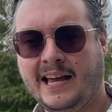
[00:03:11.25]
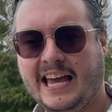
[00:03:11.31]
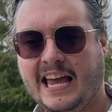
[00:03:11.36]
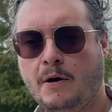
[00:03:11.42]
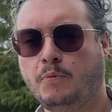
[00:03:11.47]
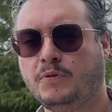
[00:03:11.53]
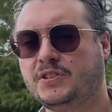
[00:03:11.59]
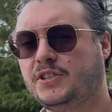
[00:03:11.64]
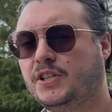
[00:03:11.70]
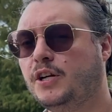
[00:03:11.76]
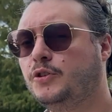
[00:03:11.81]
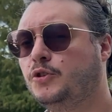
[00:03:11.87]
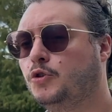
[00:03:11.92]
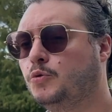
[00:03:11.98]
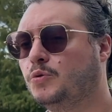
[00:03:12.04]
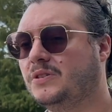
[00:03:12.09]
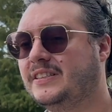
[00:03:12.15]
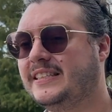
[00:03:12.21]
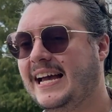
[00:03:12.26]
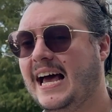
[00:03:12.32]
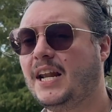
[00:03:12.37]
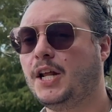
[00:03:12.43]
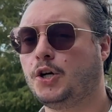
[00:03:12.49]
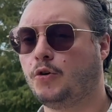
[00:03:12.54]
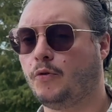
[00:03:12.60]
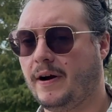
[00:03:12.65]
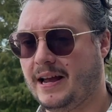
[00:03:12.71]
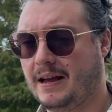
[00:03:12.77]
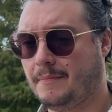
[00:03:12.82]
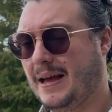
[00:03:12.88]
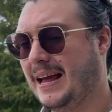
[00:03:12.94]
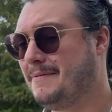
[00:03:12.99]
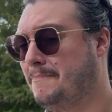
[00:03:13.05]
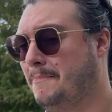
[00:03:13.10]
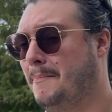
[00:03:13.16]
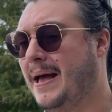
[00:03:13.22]
it was done through telegram
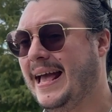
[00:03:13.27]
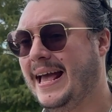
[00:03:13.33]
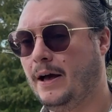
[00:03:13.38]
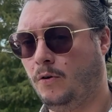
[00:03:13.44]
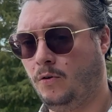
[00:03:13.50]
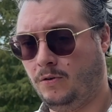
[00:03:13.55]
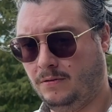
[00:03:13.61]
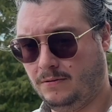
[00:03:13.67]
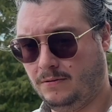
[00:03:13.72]
and mail.